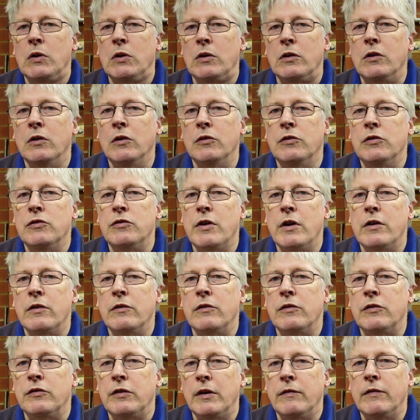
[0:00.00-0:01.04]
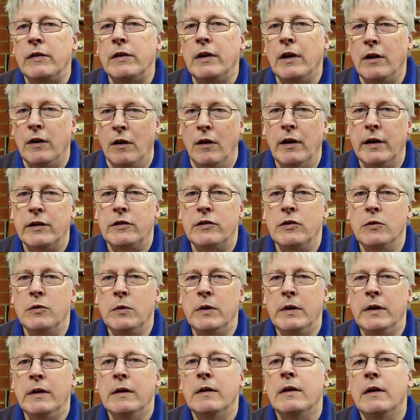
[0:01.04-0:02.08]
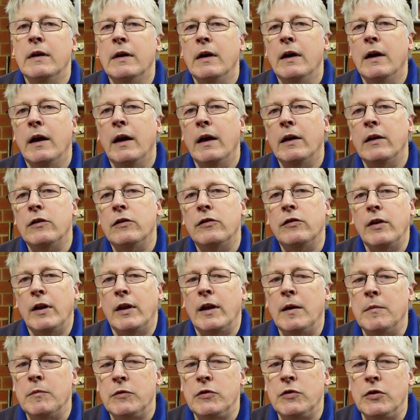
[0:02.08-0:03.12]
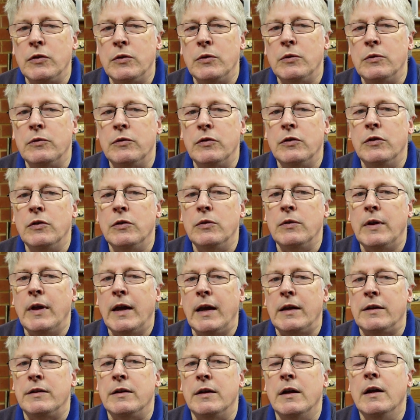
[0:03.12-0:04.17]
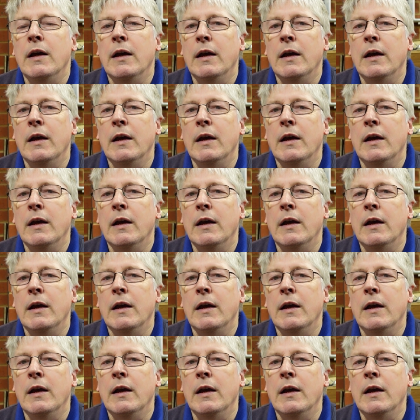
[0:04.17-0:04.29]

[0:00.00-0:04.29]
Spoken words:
Concentrate on the stuff that you like doing and set up to do that.